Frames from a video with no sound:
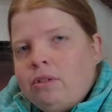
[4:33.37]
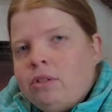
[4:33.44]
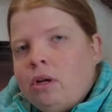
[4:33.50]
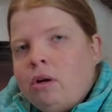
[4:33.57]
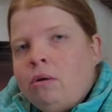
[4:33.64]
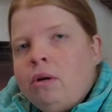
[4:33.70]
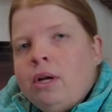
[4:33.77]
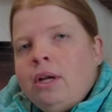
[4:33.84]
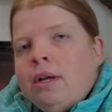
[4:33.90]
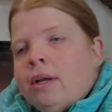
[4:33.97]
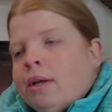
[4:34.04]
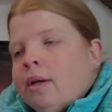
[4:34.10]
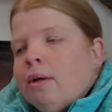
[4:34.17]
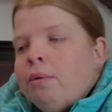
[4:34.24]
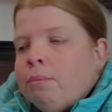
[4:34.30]
So
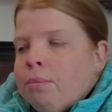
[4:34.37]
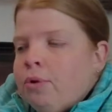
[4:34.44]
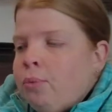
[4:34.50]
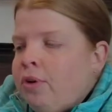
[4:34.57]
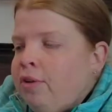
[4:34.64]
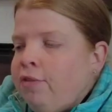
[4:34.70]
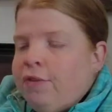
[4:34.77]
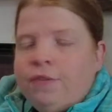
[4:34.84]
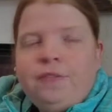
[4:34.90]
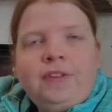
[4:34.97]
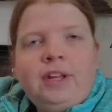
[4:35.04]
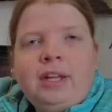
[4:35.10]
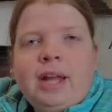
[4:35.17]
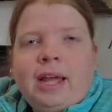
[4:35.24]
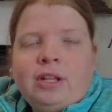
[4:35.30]
between
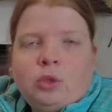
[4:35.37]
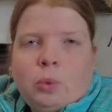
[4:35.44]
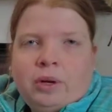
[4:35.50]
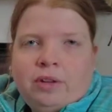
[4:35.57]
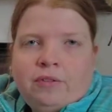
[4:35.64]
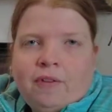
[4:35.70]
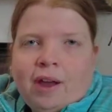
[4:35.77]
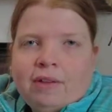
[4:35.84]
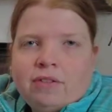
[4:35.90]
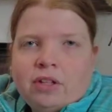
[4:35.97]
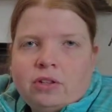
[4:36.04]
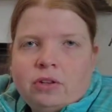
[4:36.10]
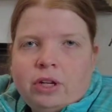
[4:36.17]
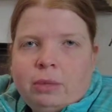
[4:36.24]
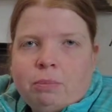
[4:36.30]
15 and 25 to
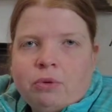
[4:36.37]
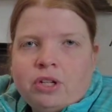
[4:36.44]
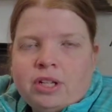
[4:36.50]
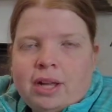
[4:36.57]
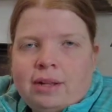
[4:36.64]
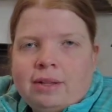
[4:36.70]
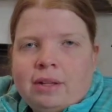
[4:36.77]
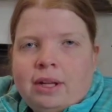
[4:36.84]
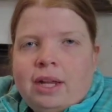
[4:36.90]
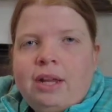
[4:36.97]
30%.